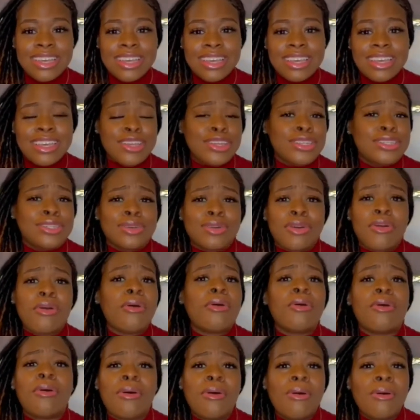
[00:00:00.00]
Keisha
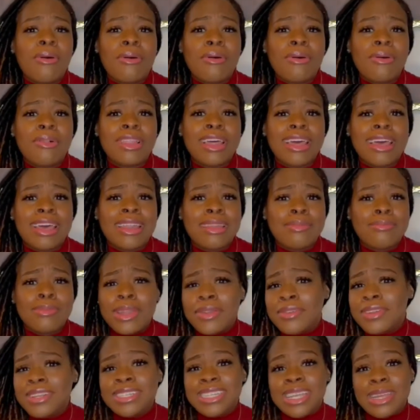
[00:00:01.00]
Cole and
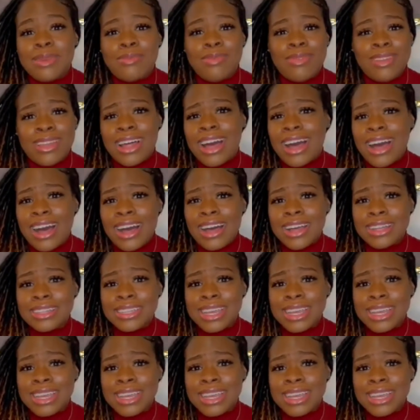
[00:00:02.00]
Mary J. Blige.